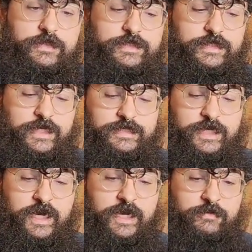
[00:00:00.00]
It's not
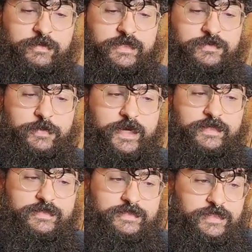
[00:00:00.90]
time yet to make
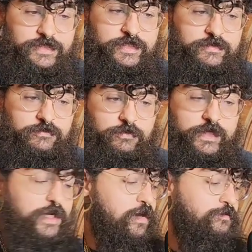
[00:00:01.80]
a decision
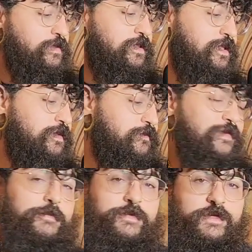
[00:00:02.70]
when it comes to this
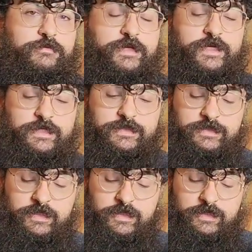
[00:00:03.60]
feminine, because